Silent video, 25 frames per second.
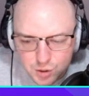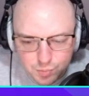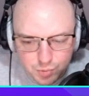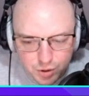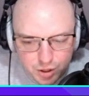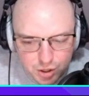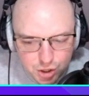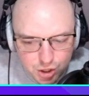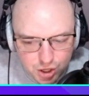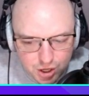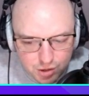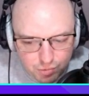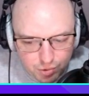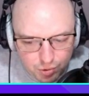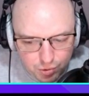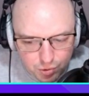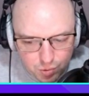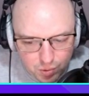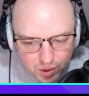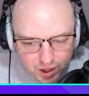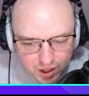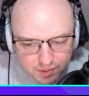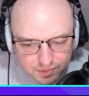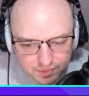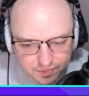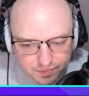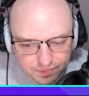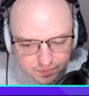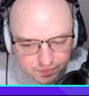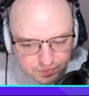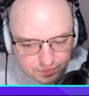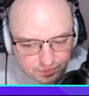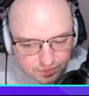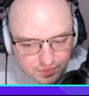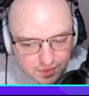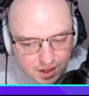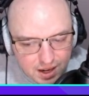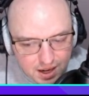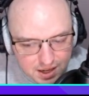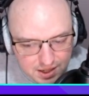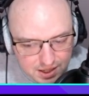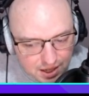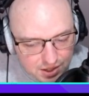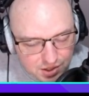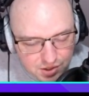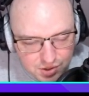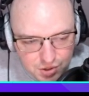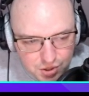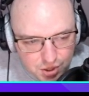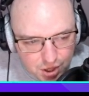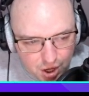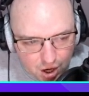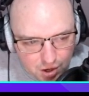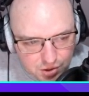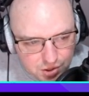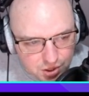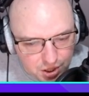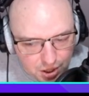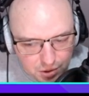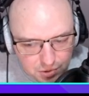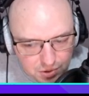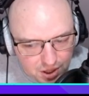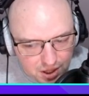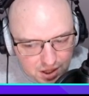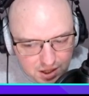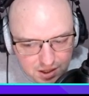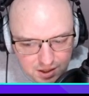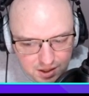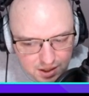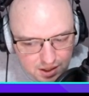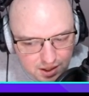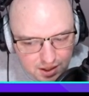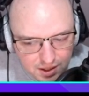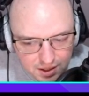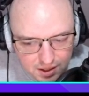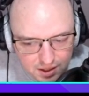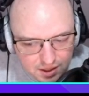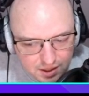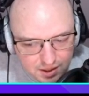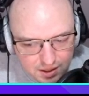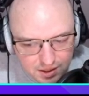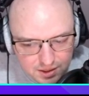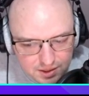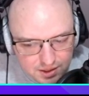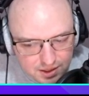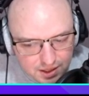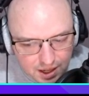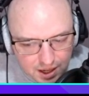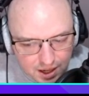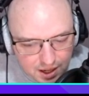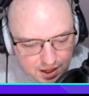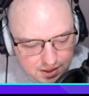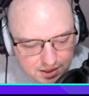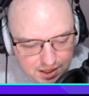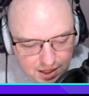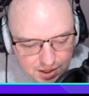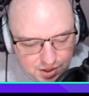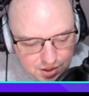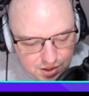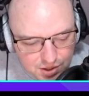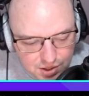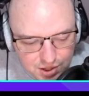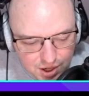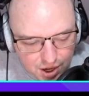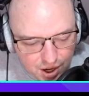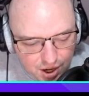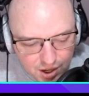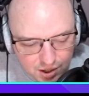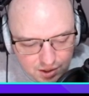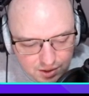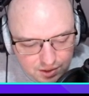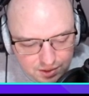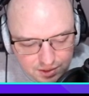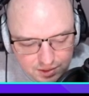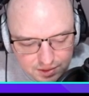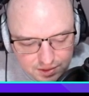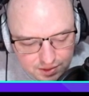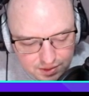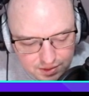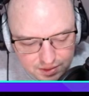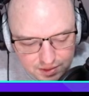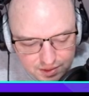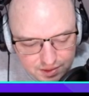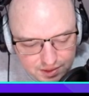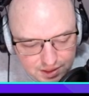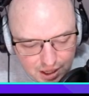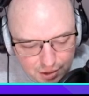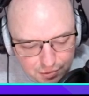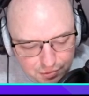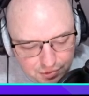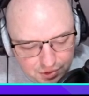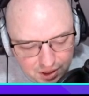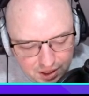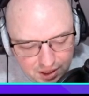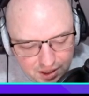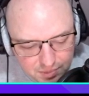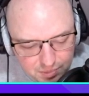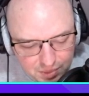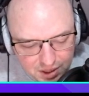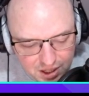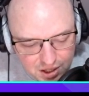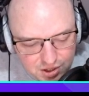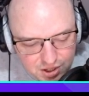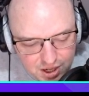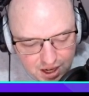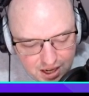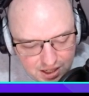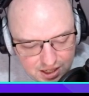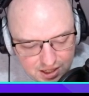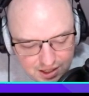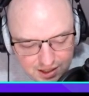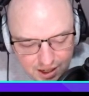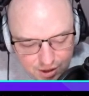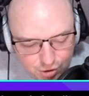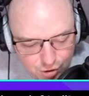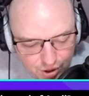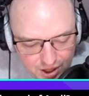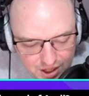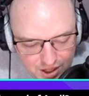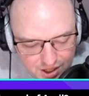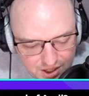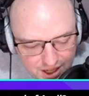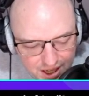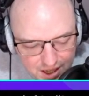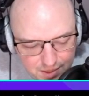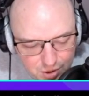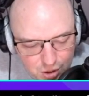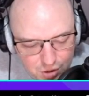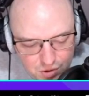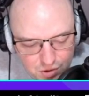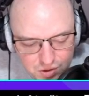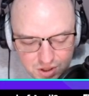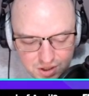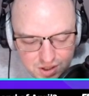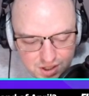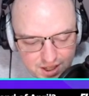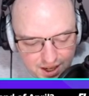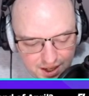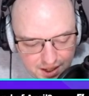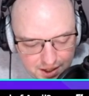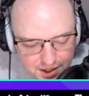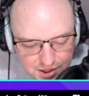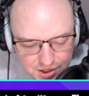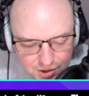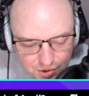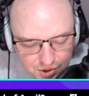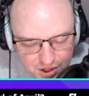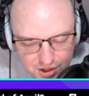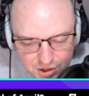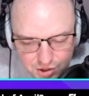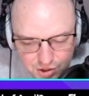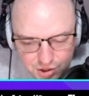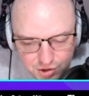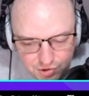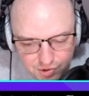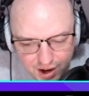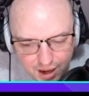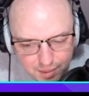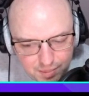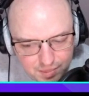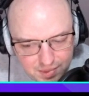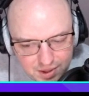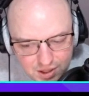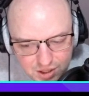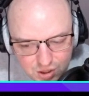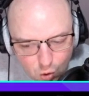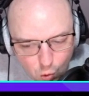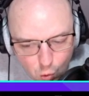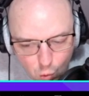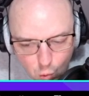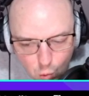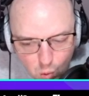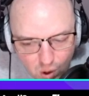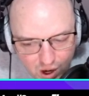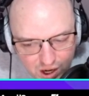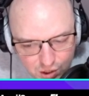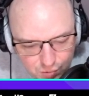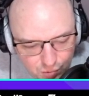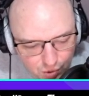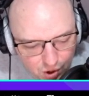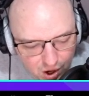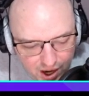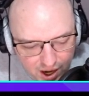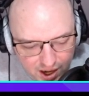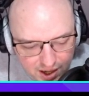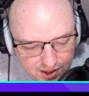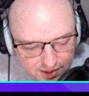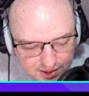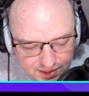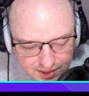spreadsheet real quick, he doesn't start Tanoki. Yeah, it doesn't start. Definitely. Because he's literally Team News and Ticks on Instagram. He's always right.